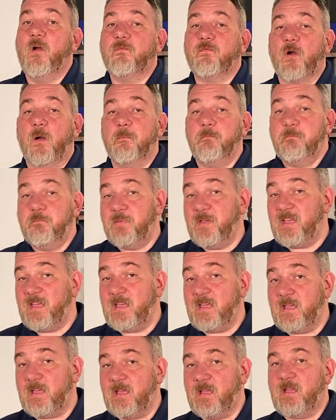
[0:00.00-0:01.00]
from
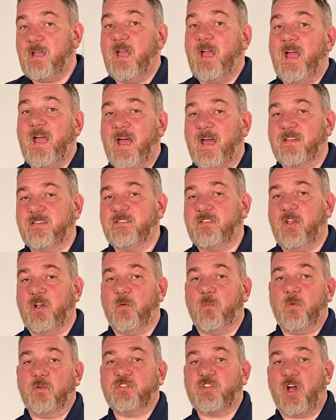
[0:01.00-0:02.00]
being S
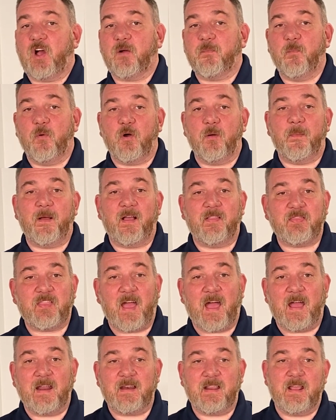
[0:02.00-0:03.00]
tier, and we'll talk more about
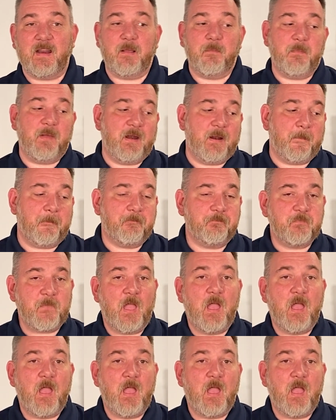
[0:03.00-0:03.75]
that in a minute.